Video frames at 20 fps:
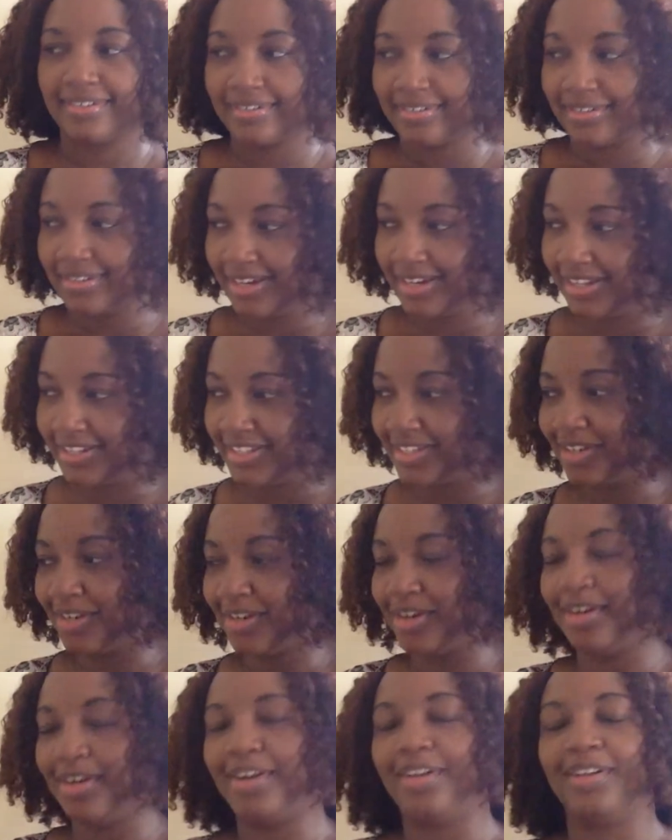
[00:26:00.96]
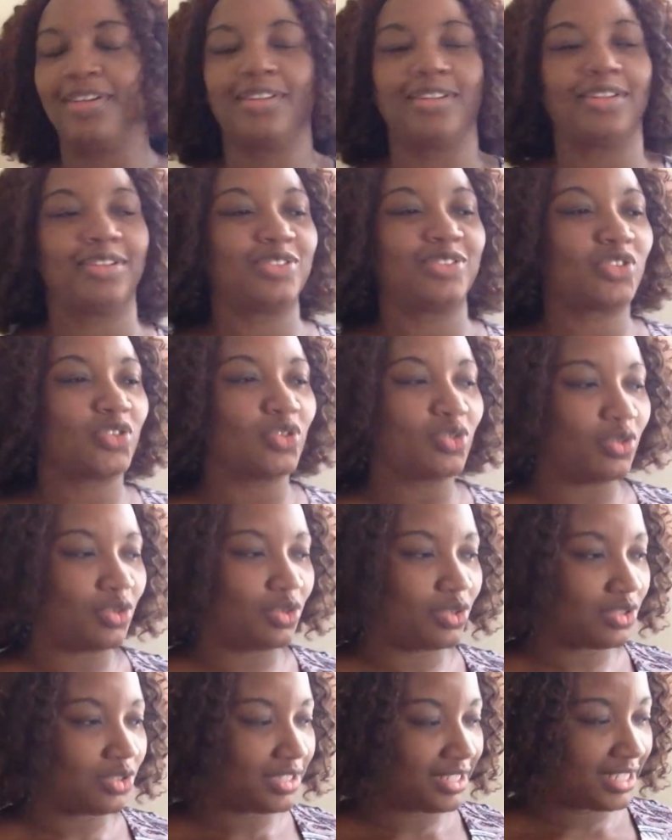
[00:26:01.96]
the little girl
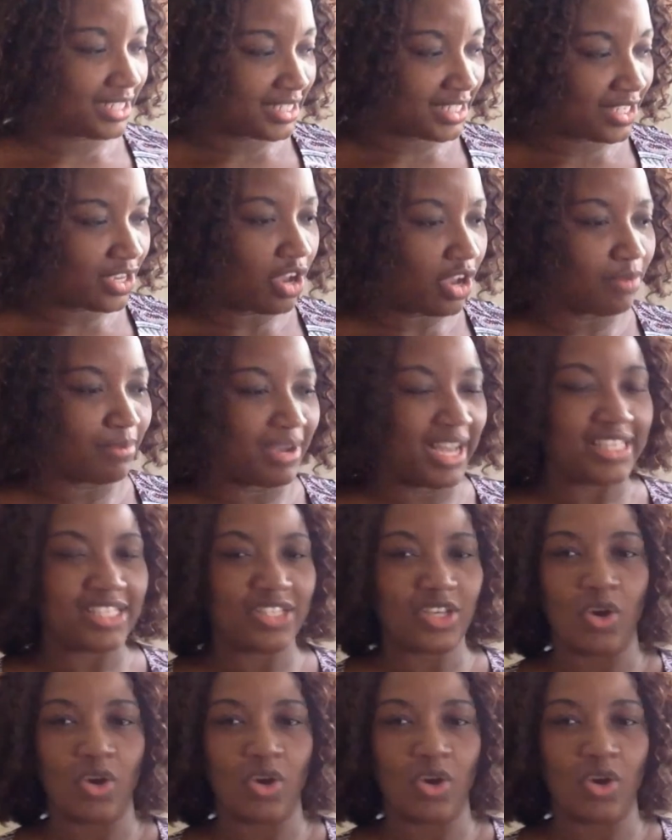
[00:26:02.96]
to this young man's